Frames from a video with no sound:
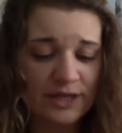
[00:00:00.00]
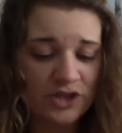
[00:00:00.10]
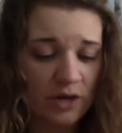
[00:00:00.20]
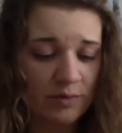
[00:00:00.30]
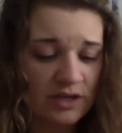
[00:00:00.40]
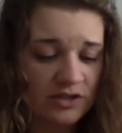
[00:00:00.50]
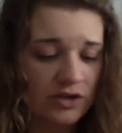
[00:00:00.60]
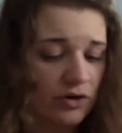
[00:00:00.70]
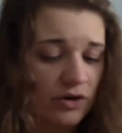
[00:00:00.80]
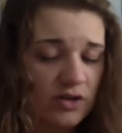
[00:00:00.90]
job
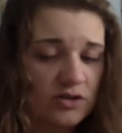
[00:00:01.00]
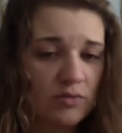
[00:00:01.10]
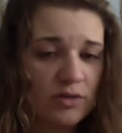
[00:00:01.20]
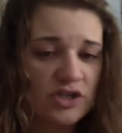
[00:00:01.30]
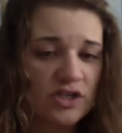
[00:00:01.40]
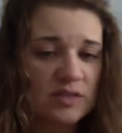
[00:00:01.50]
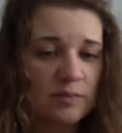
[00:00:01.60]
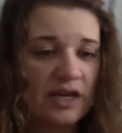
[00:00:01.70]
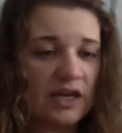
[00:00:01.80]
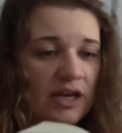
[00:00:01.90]
easier, not so much
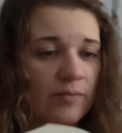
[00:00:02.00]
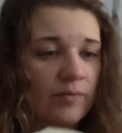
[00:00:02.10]
explaining.